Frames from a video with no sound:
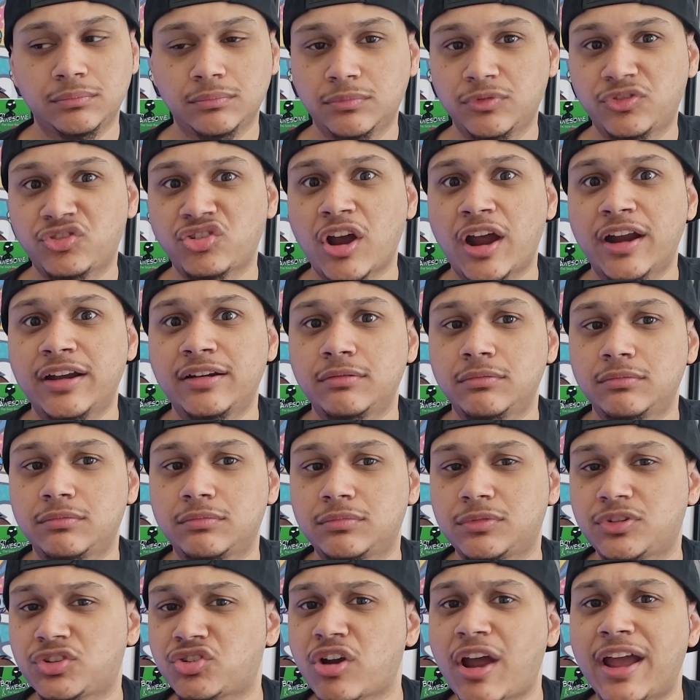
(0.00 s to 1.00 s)

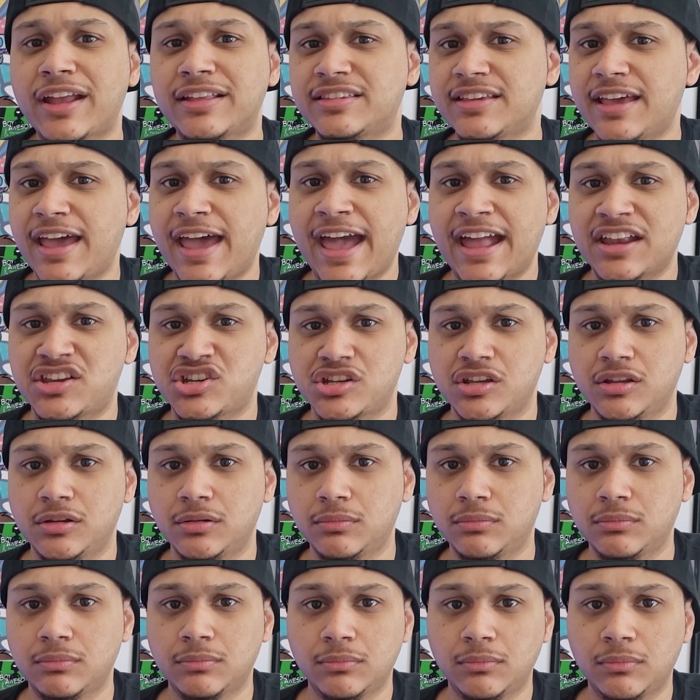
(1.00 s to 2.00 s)
trying to hatch it.
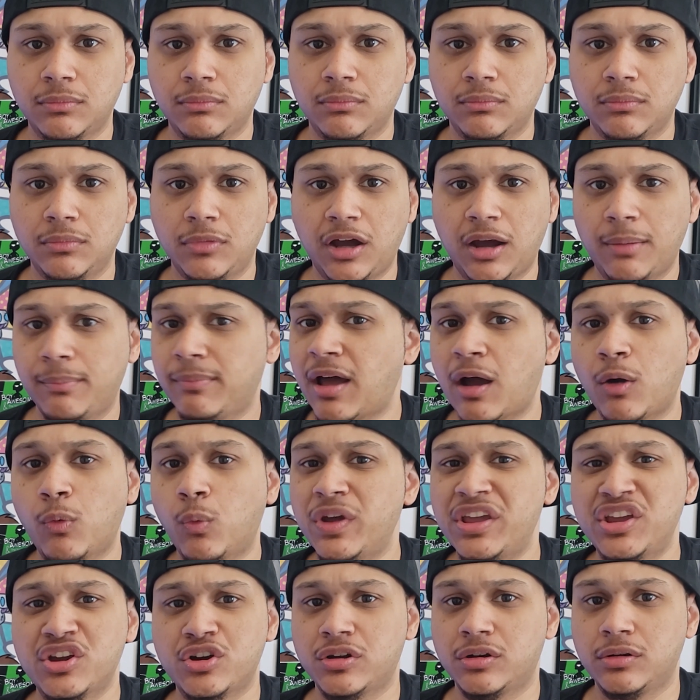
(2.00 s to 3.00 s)
I'm not
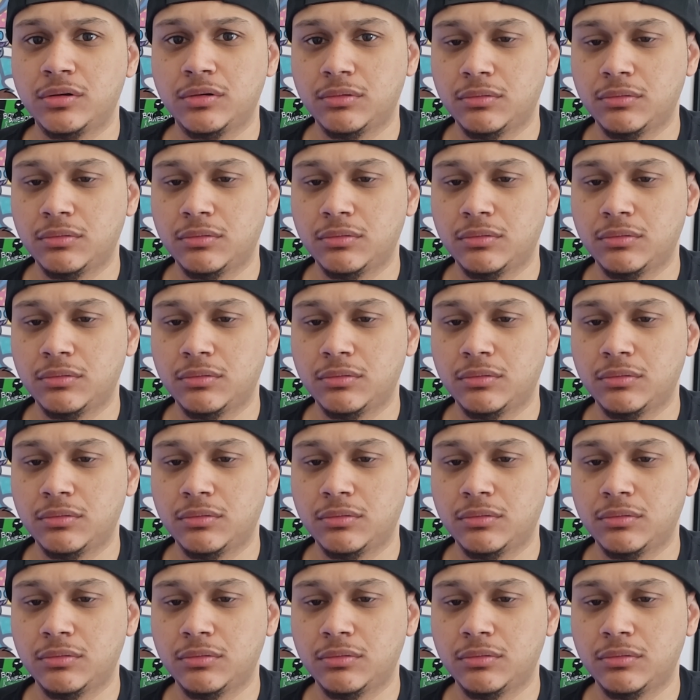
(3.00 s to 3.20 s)
weird.